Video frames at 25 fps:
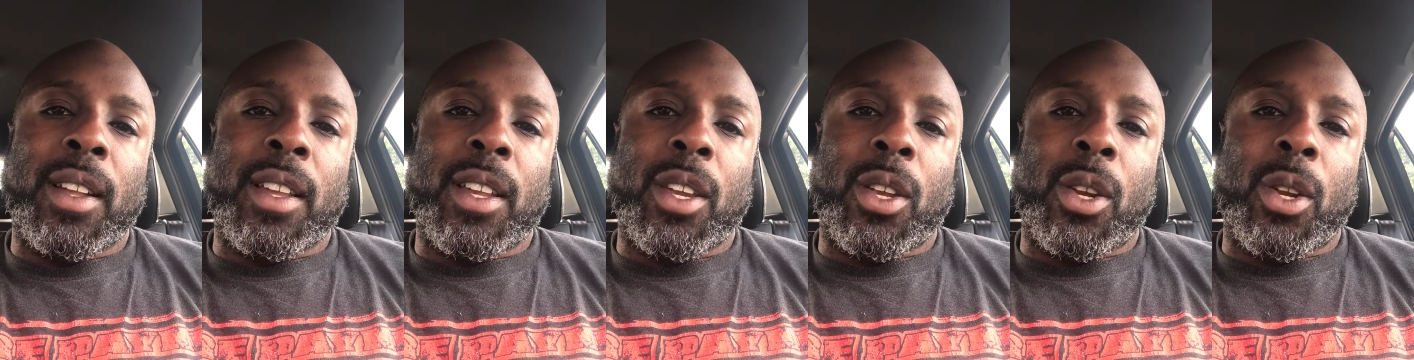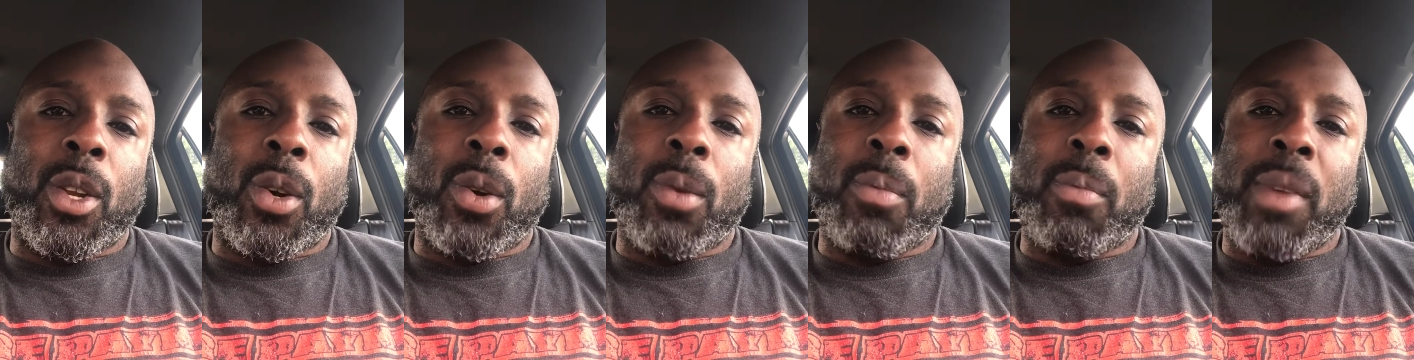you
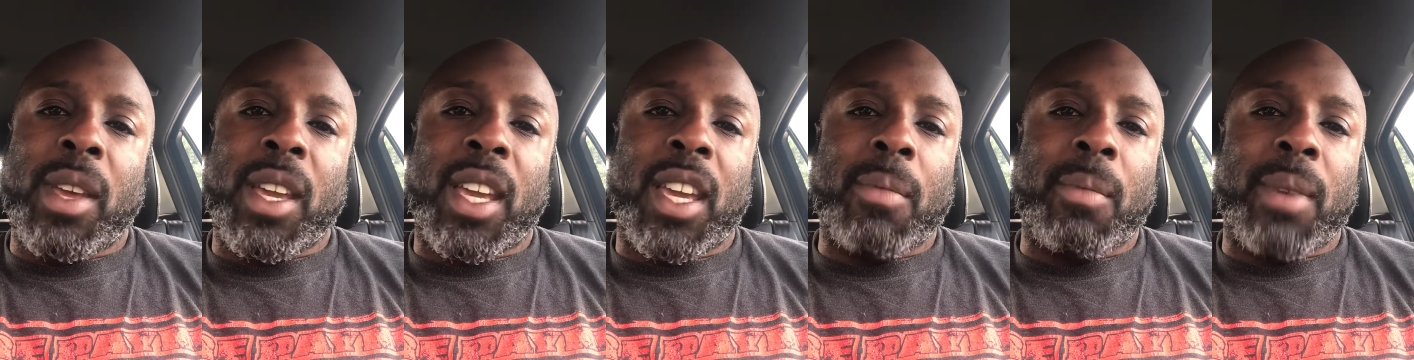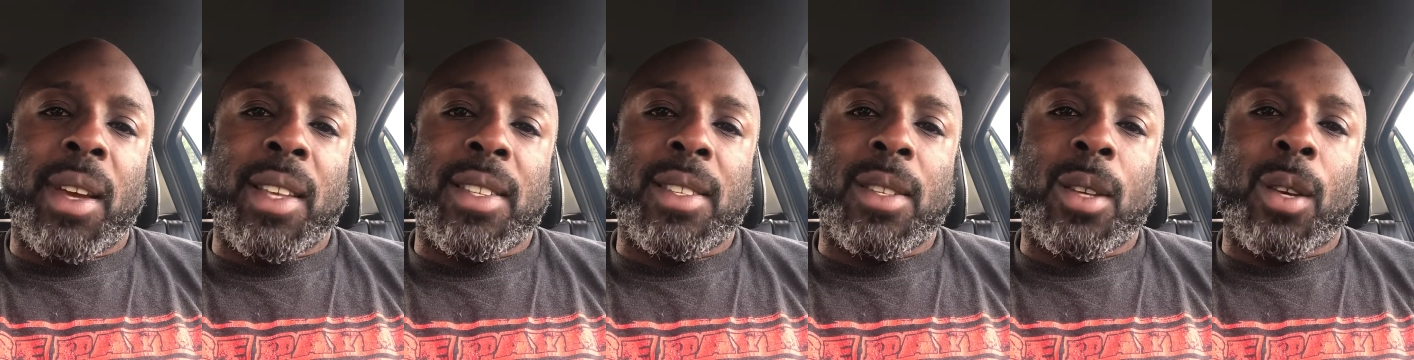know, making
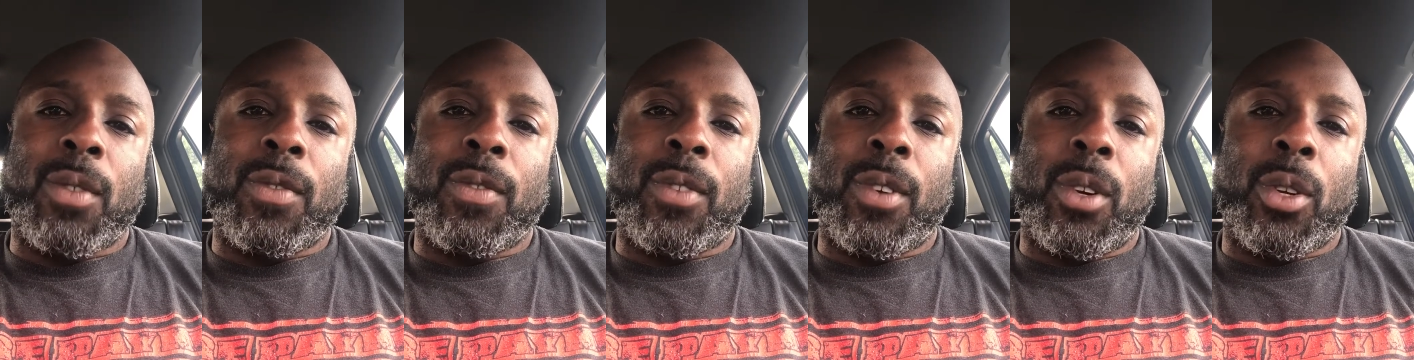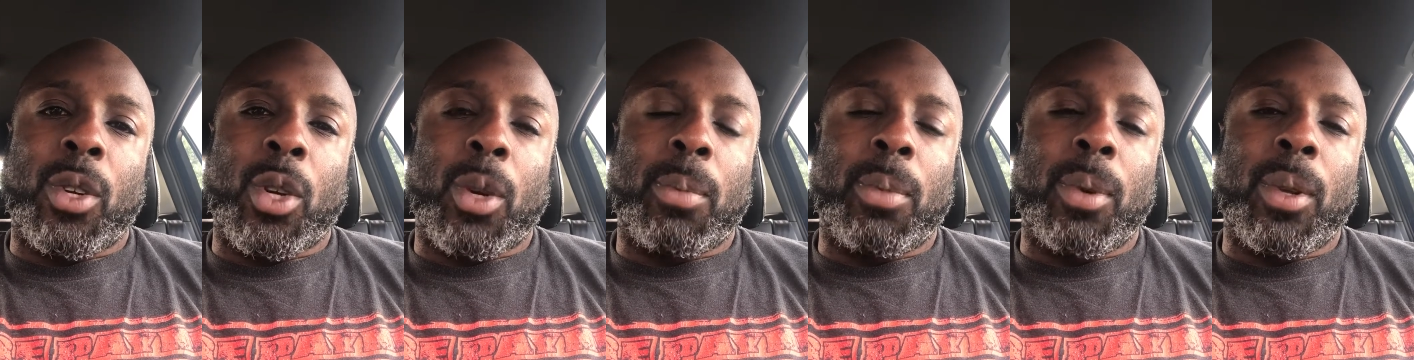myself
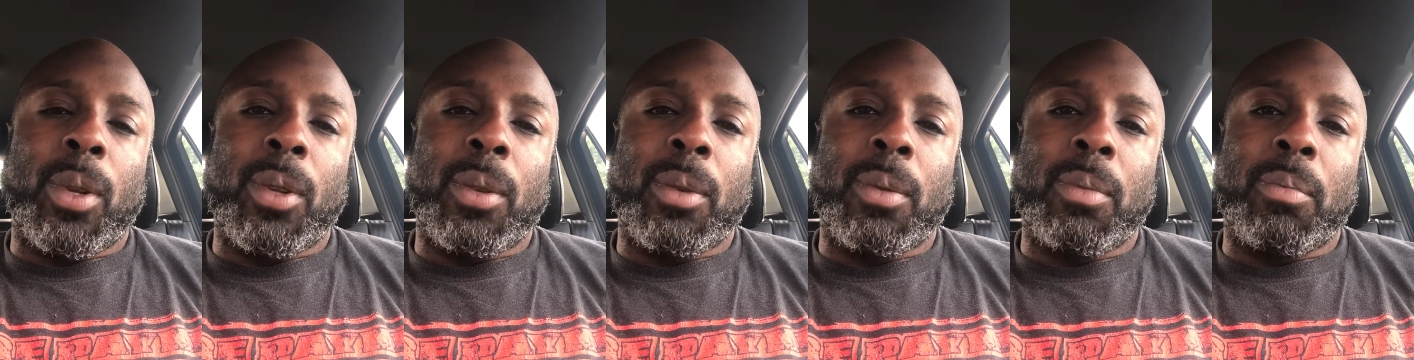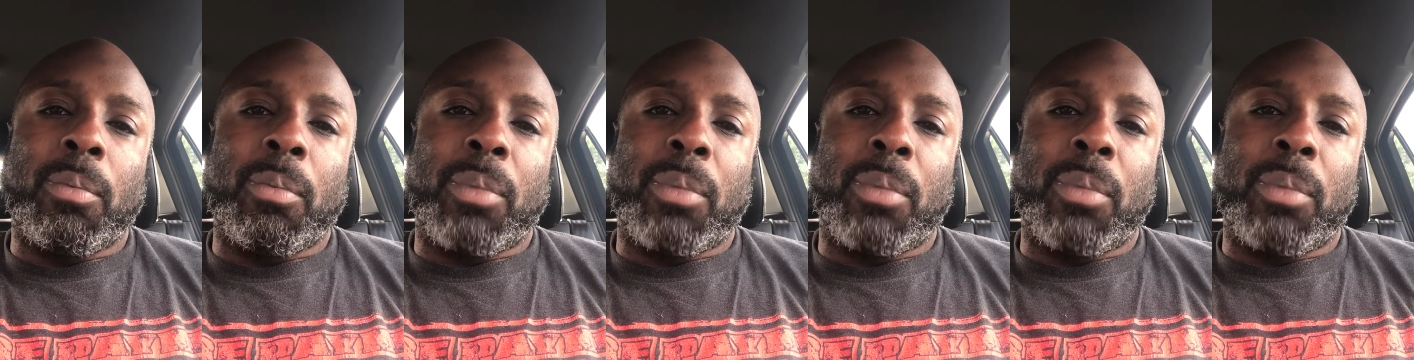vulnerable,